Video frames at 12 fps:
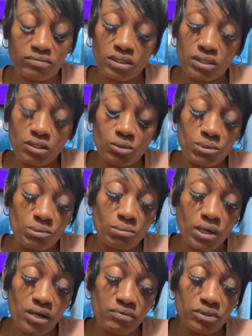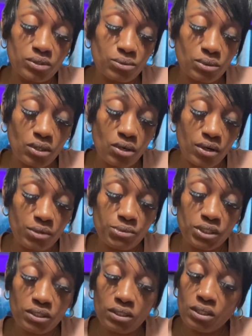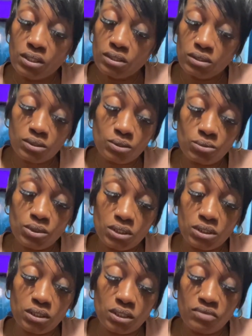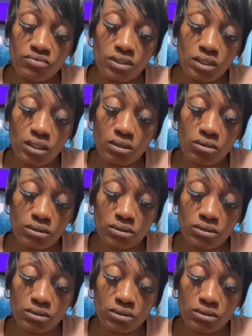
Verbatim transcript: They could have been married to a karmic someone is leaving, they call